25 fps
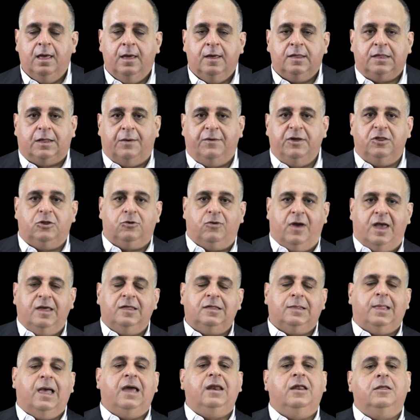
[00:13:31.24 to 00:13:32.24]
So in
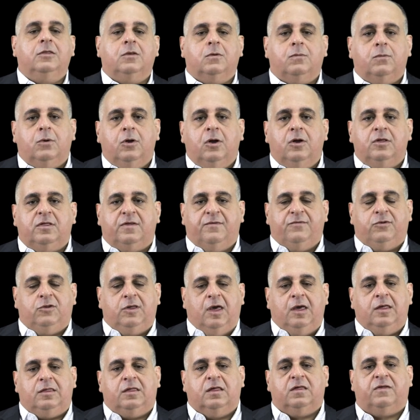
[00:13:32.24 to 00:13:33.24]
translating the words of
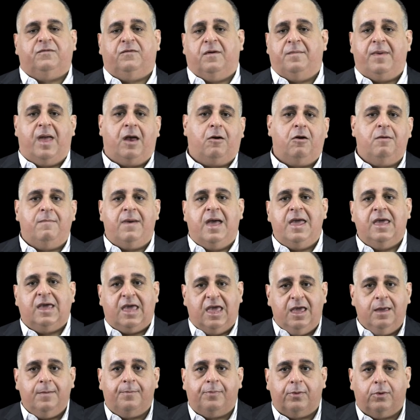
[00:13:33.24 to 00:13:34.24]
Jesus from Aramaic
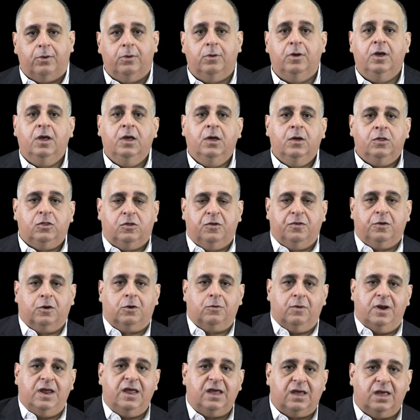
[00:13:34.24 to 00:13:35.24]
Hebrew to the
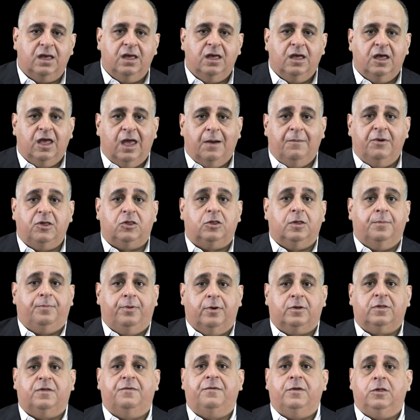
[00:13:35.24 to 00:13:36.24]
Greek, in which the
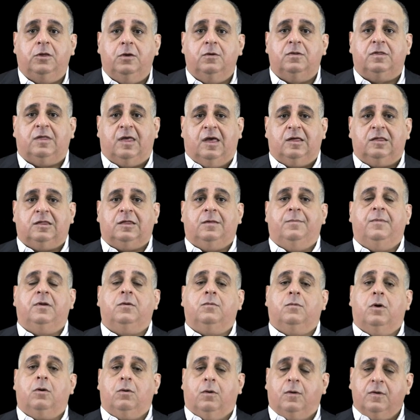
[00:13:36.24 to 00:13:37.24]
books of the New
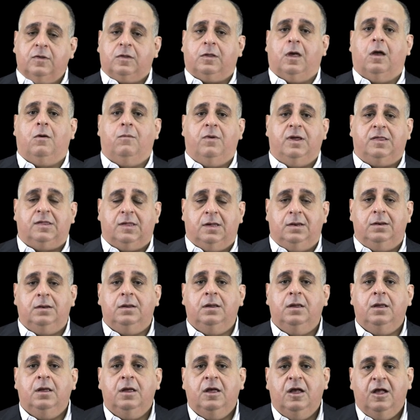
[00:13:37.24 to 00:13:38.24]
Testament were also written,
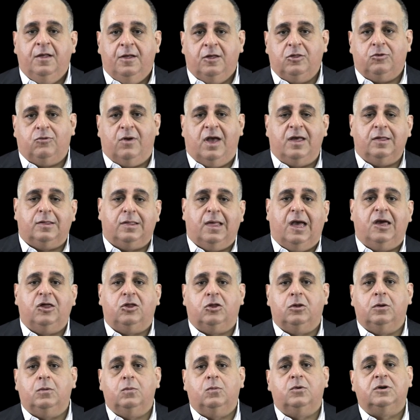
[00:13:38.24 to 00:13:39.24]
the
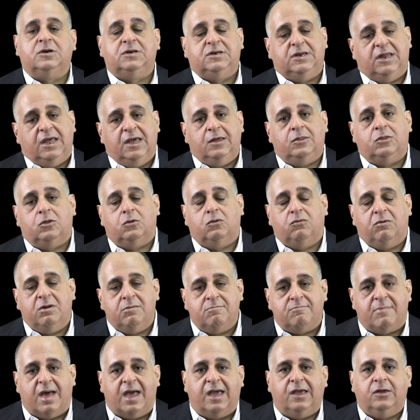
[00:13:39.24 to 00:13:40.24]
translation would need to
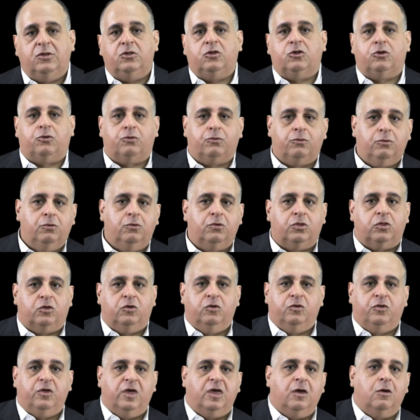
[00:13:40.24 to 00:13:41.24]
remain true
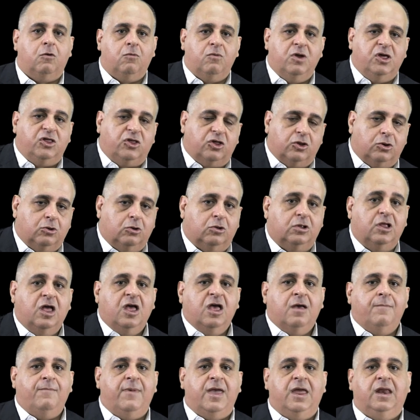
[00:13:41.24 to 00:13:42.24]
to the original
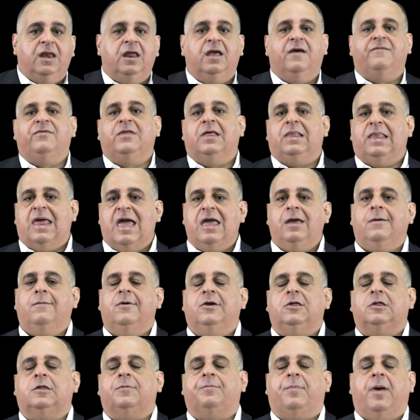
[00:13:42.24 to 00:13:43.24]
meaning of the
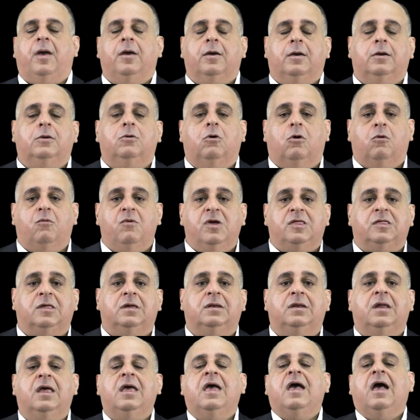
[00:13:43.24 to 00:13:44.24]
language spoken or
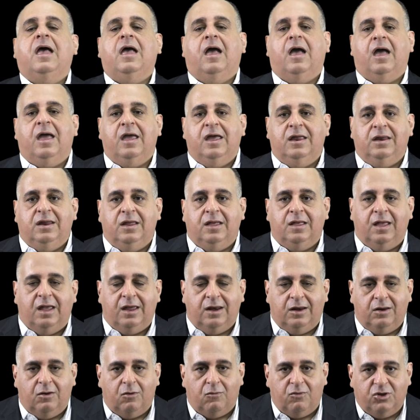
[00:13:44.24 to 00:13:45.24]
written
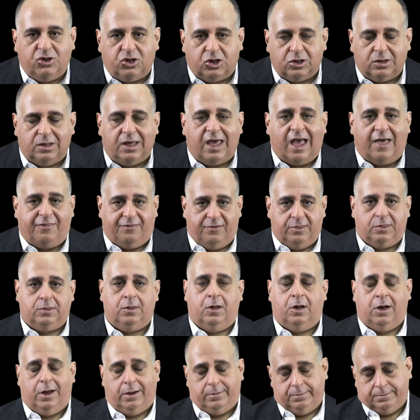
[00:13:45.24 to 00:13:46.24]
originally at the
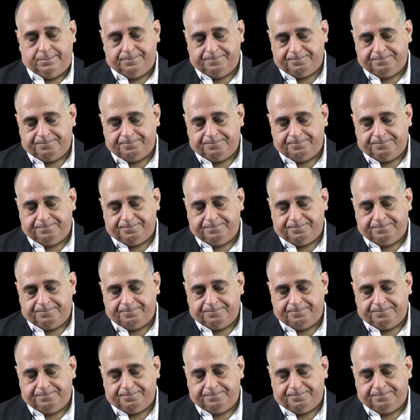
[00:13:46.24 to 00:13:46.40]
time.